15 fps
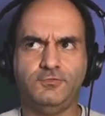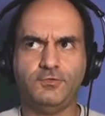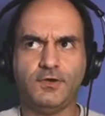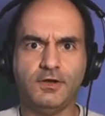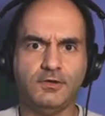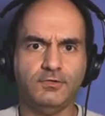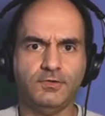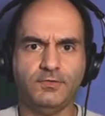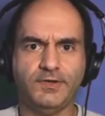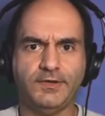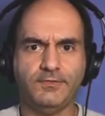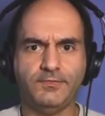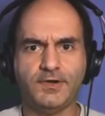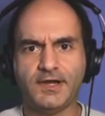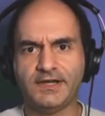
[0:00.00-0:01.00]
Drago Drago
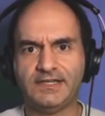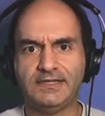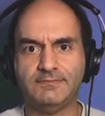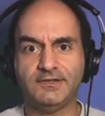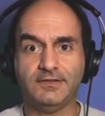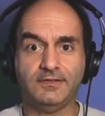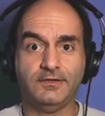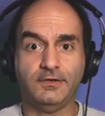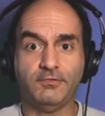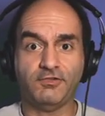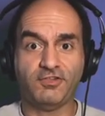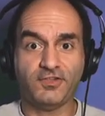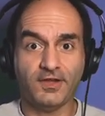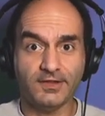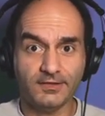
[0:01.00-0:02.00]
and Rocky, but their
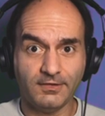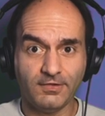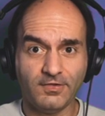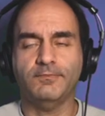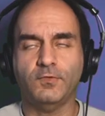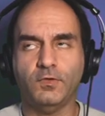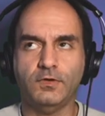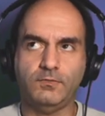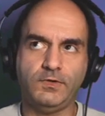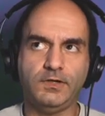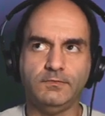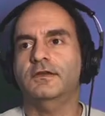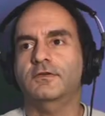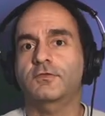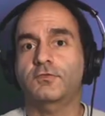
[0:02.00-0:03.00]
sons, or well,